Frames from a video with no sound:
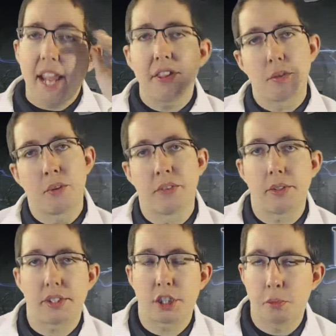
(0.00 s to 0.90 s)
Aether
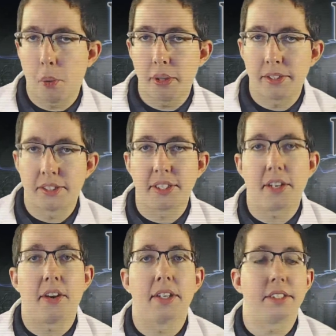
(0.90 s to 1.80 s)
Revolt spoilers and
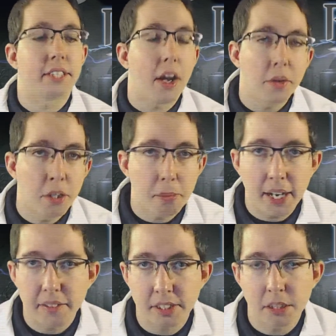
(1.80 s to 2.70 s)
cards. Now, you
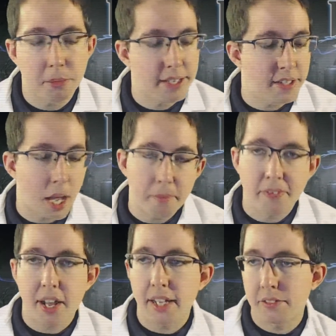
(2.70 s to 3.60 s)
might have seen my top
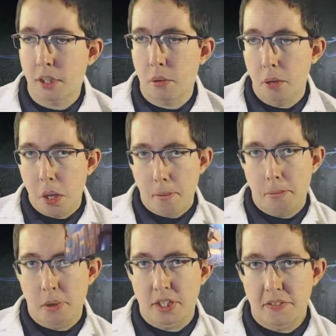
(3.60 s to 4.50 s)
fives. I'll
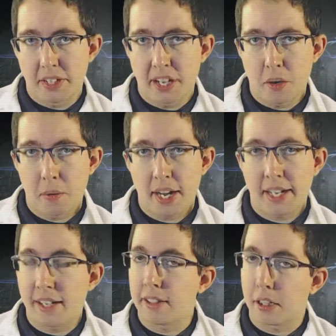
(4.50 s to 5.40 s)
put the video
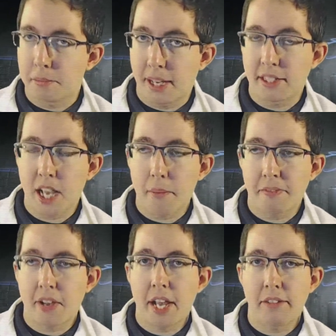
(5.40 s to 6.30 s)
right here. My
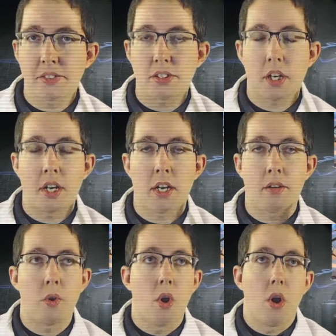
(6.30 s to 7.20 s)
top fives
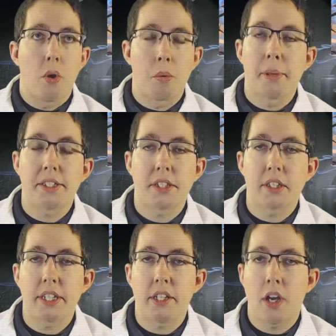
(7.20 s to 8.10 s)
were
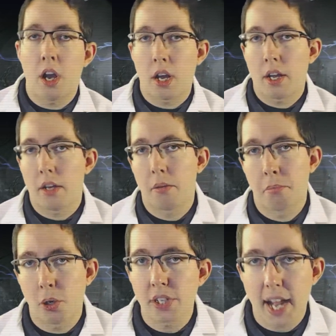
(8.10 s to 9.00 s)
basically
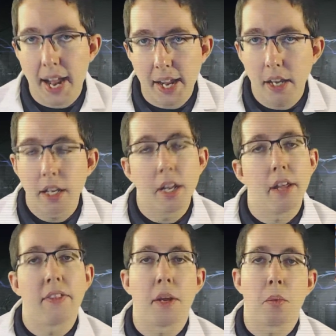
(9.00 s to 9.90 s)
per day.
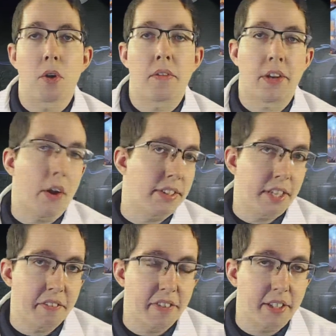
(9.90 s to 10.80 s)
They were the
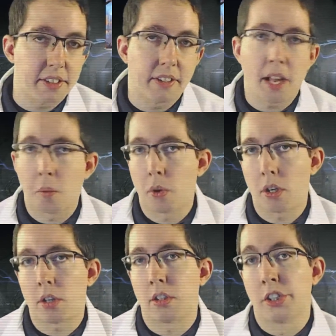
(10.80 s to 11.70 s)
cards I felt that
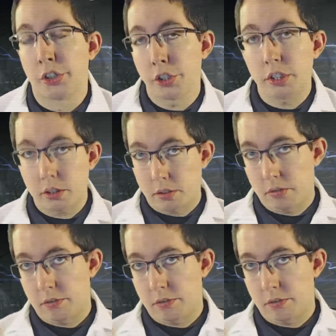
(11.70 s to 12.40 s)
were good,